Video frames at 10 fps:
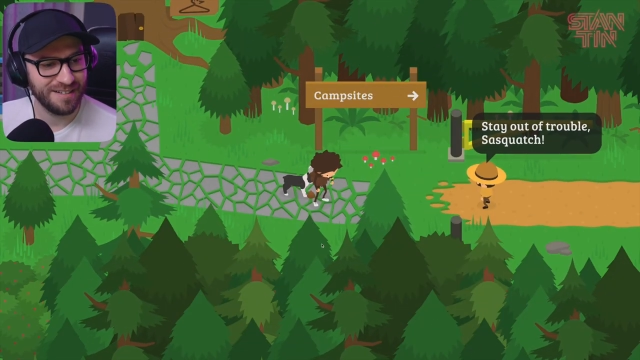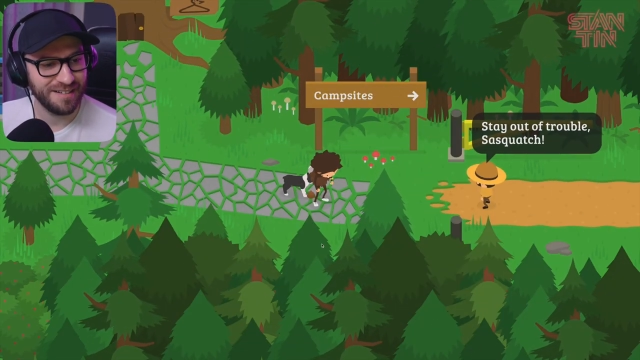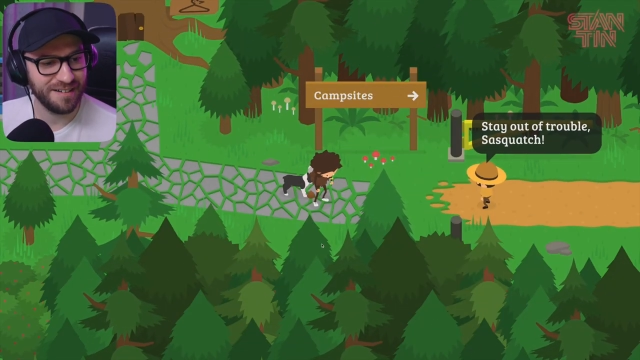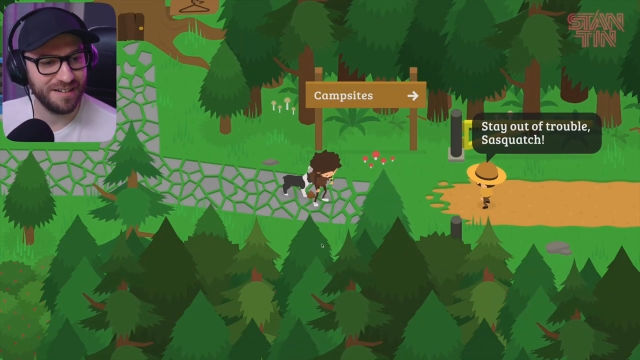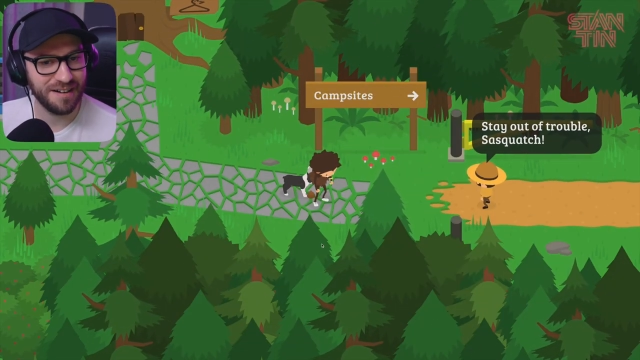
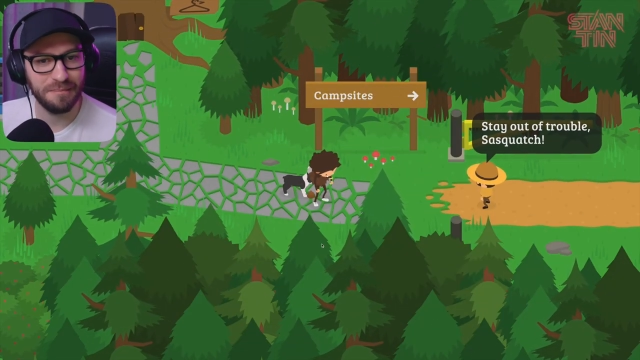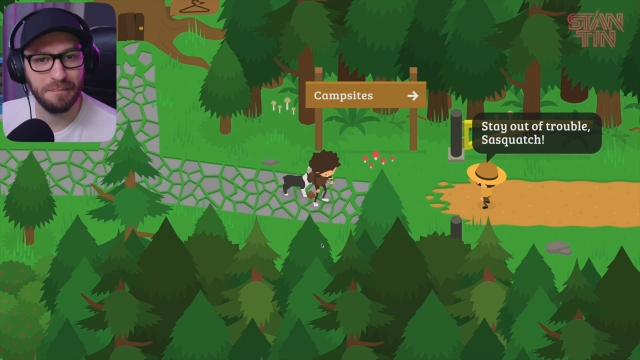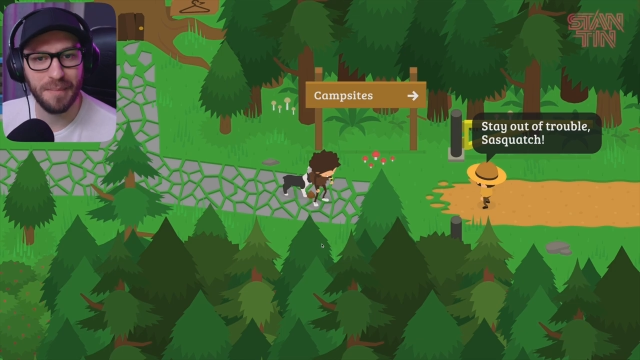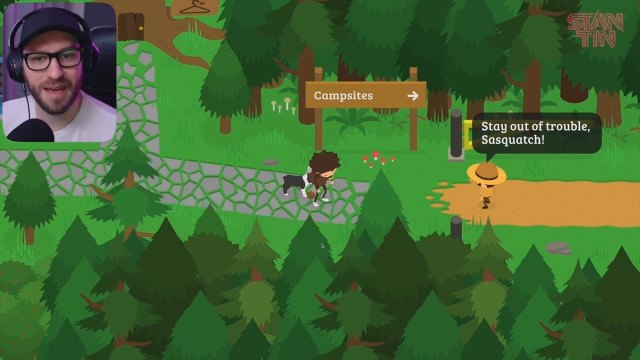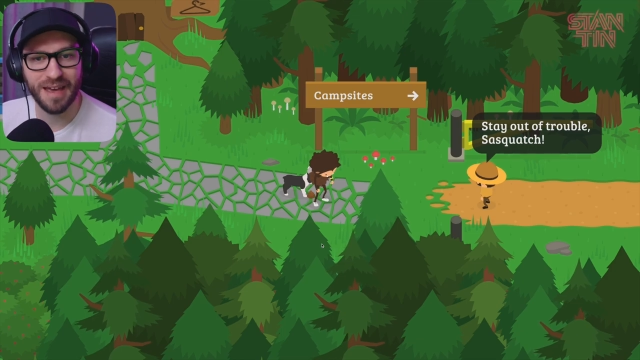Oh
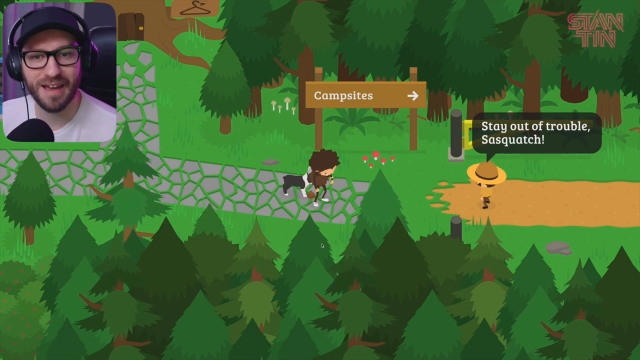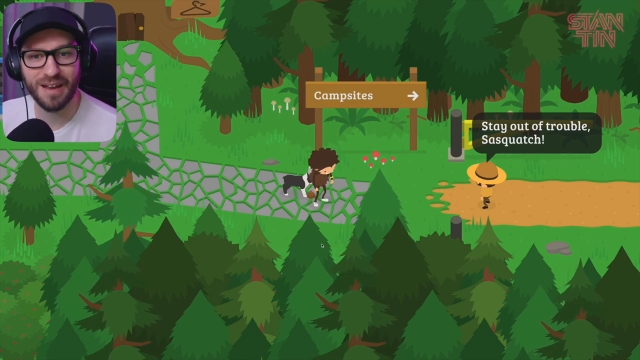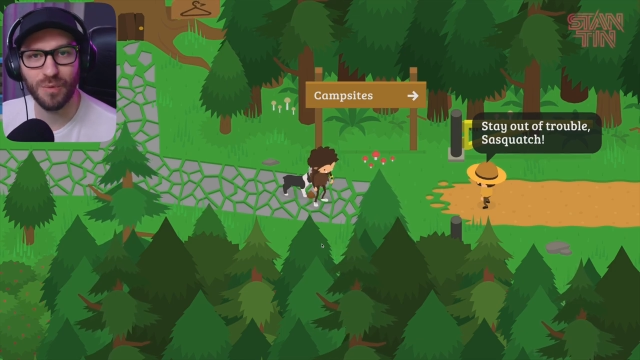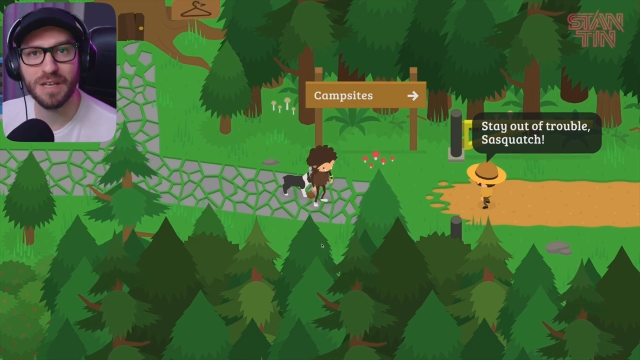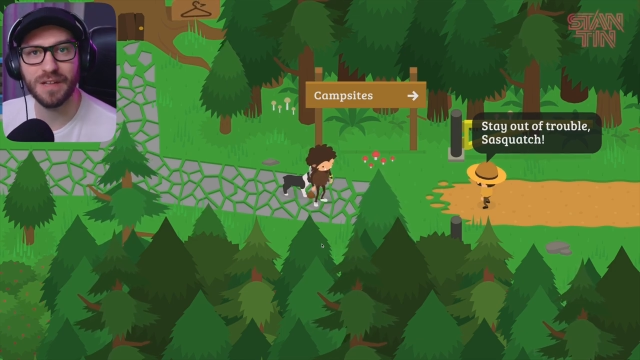
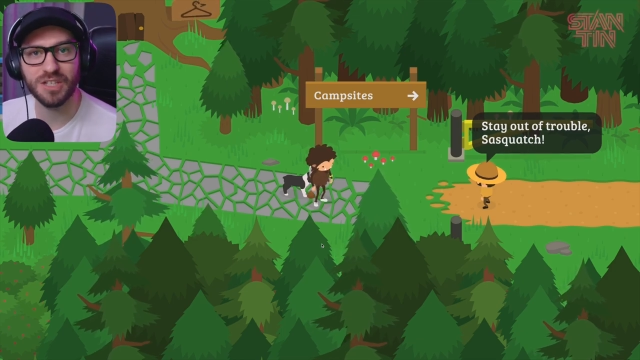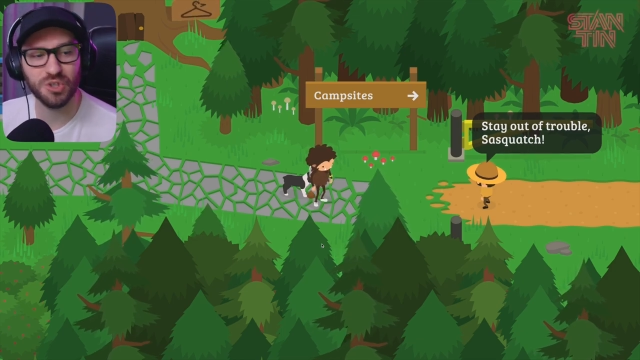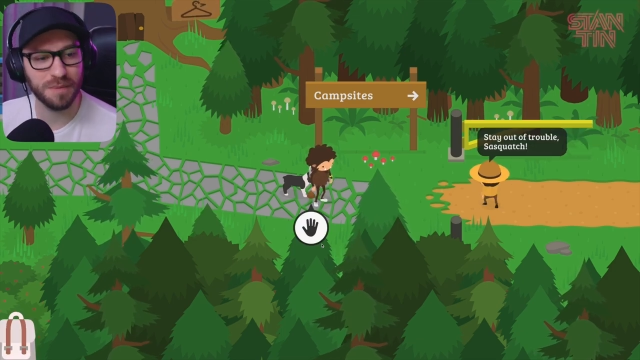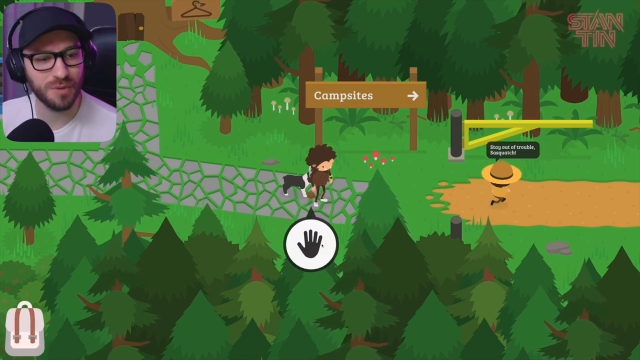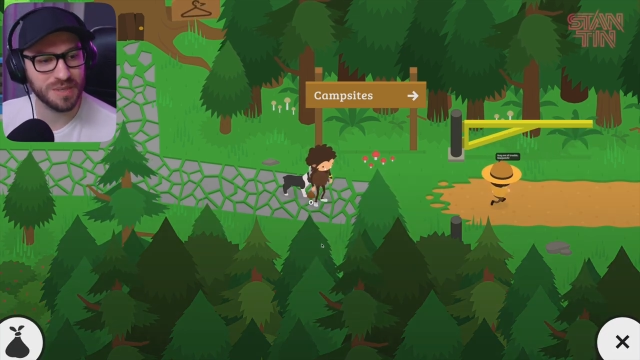man, we definitely
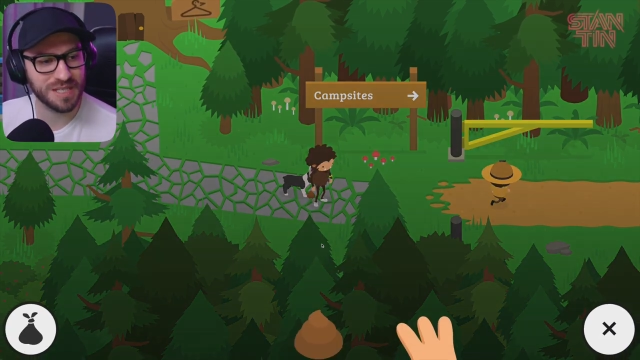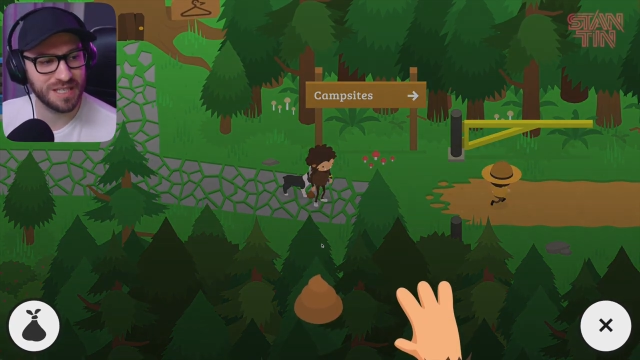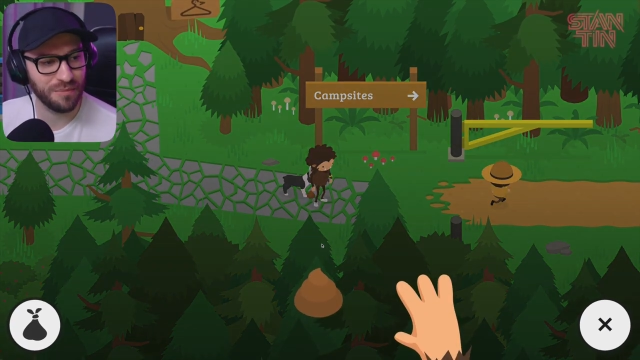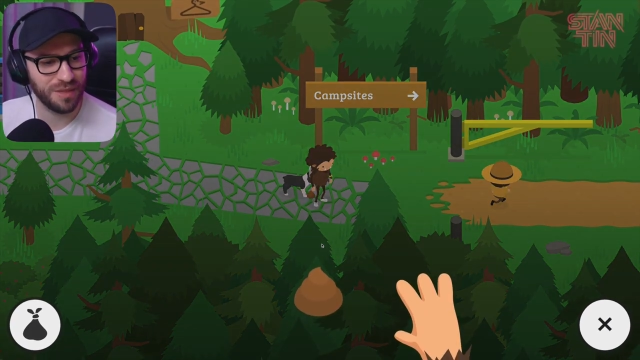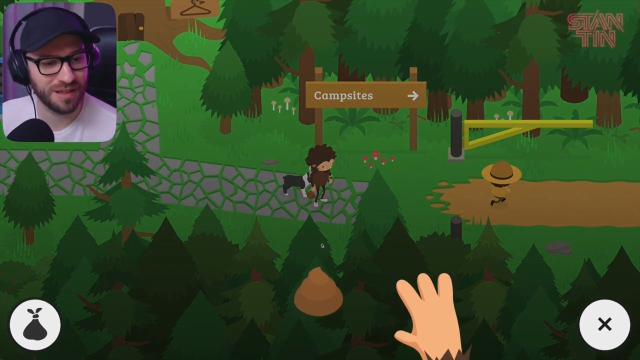tripped on
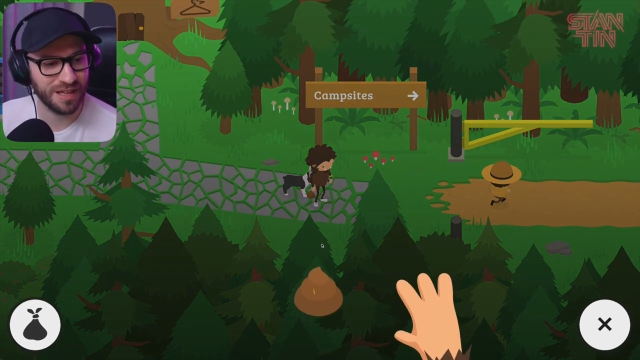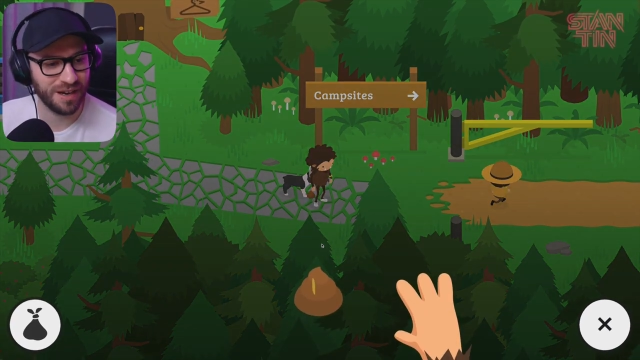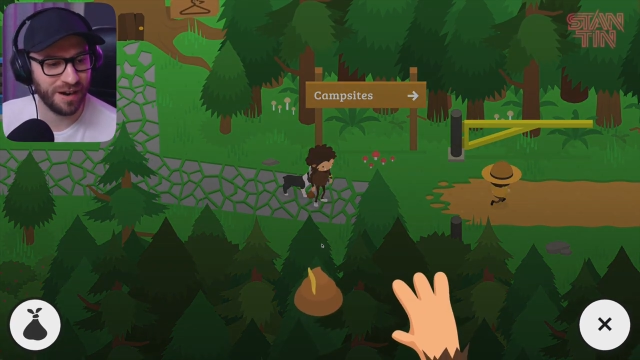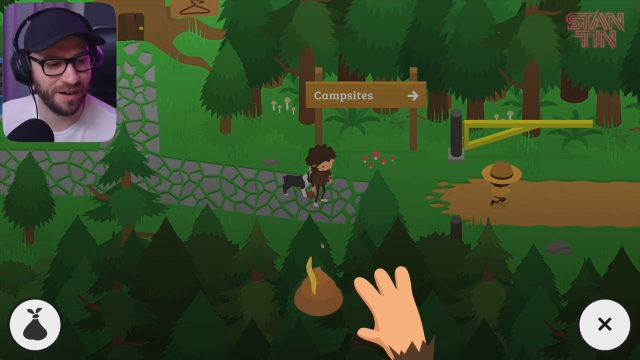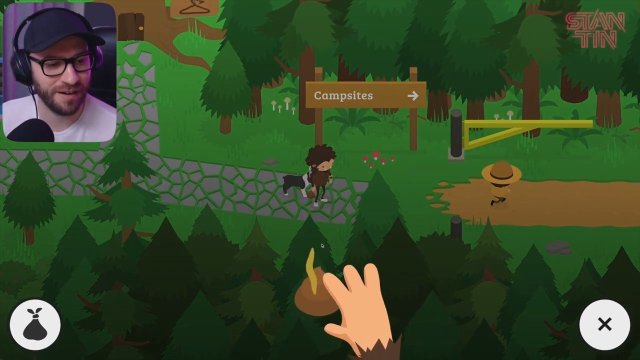something
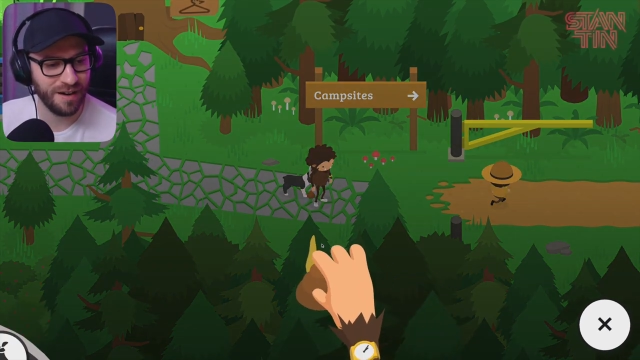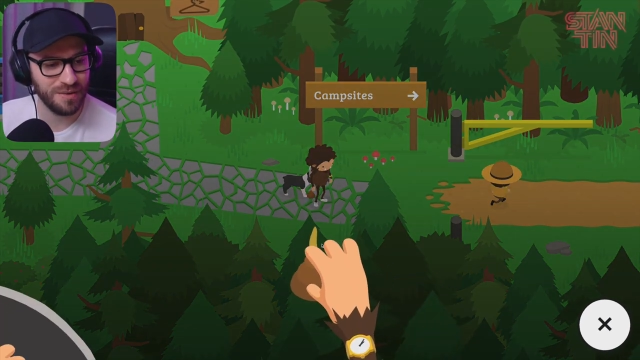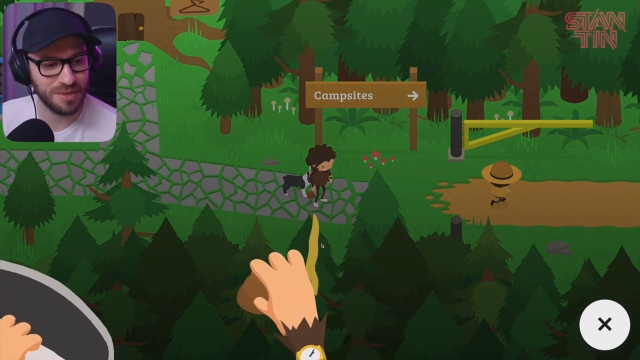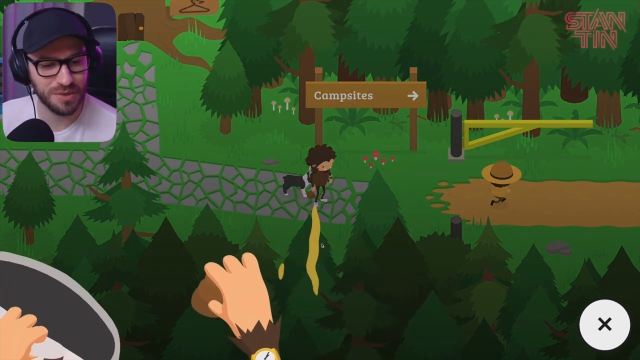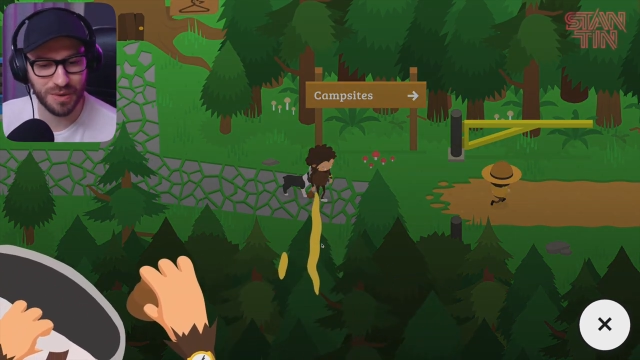there. Are
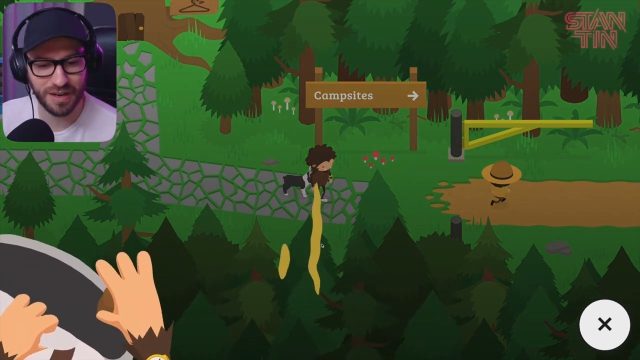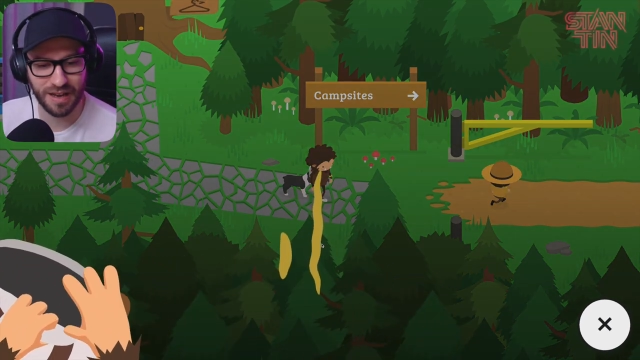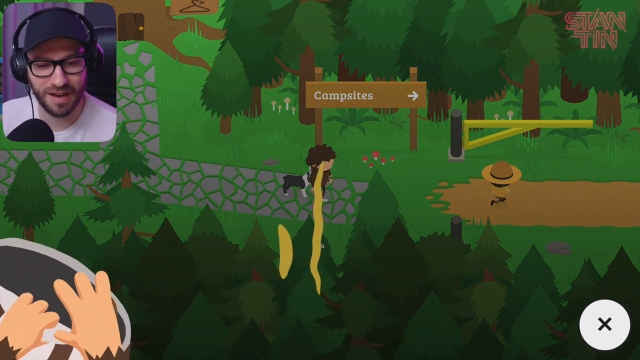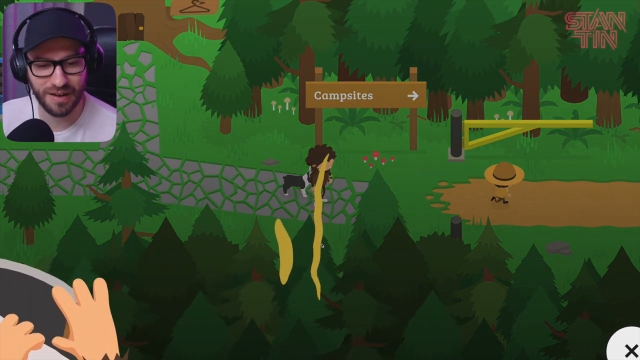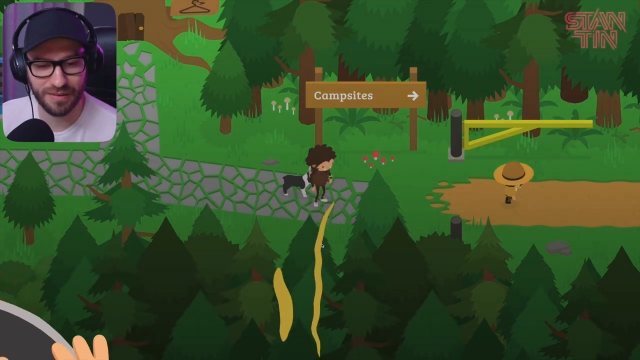you serious right
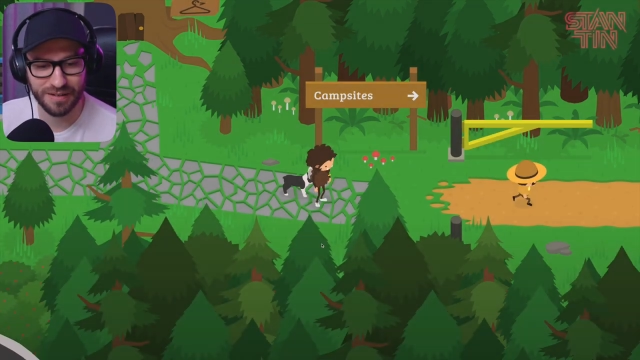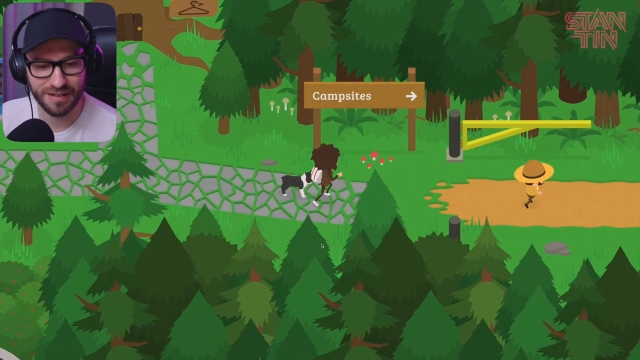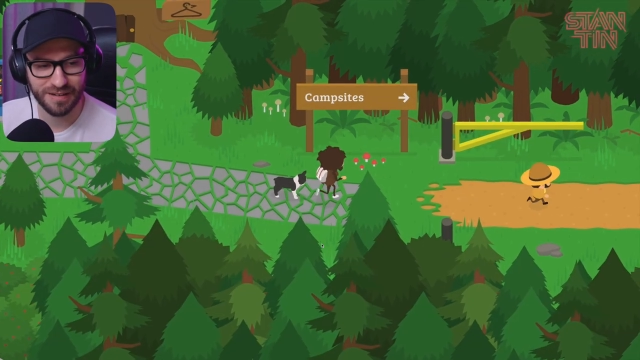now?